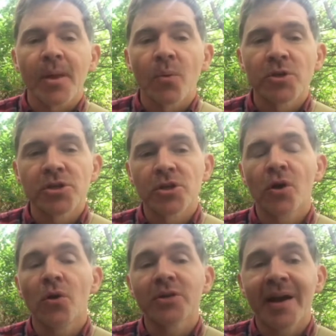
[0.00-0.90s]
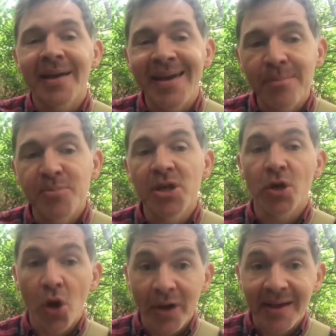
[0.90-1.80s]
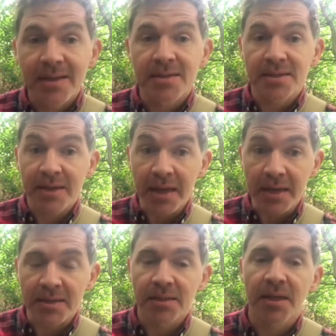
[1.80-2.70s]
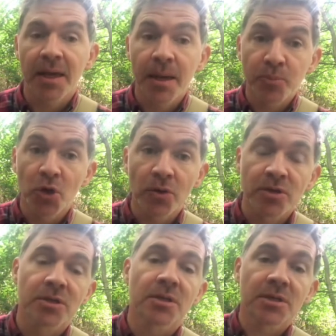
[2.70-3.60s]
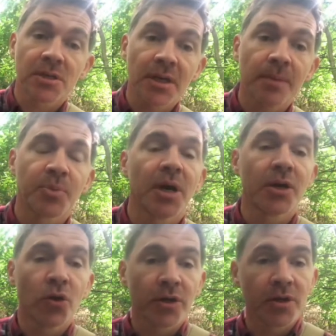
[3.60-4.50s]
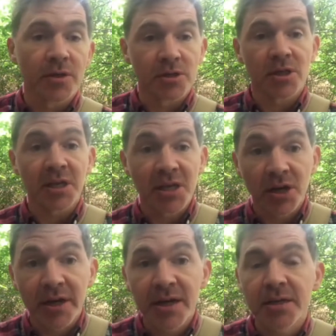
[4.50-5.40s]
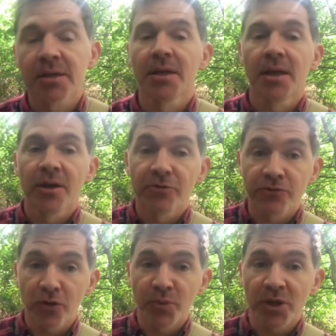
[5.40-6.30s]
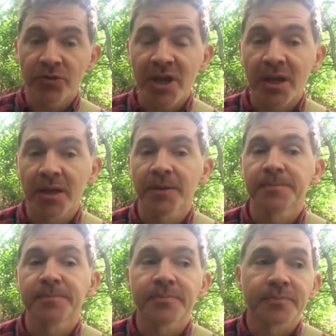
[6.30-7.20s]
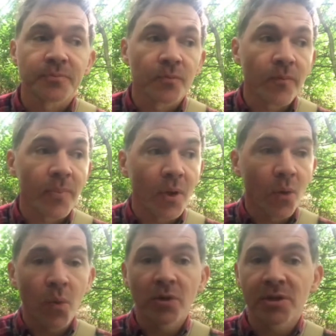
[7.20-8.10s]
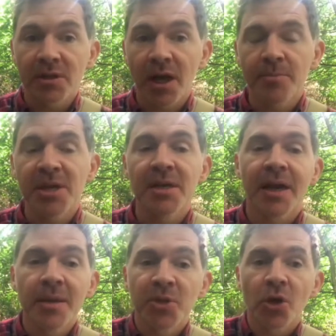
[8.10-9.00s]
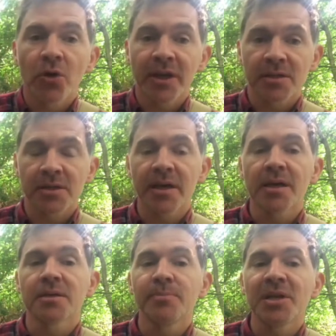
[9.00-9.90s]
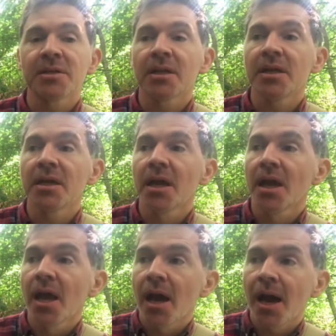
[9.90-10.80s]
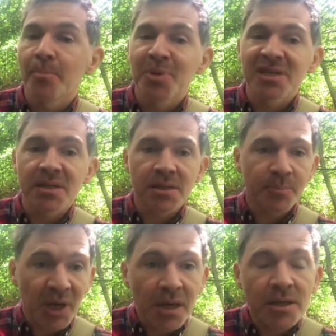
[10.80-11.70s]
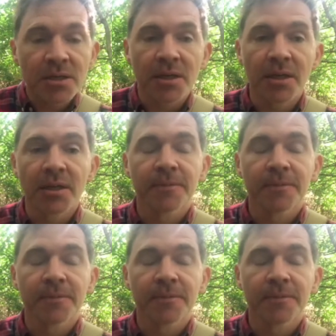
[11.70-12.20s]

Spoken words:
which is called a hypnagogic state. Hypnos, sleep, agogios, guide from the Greek. What does that mean? A hypnagogic state is basically a participation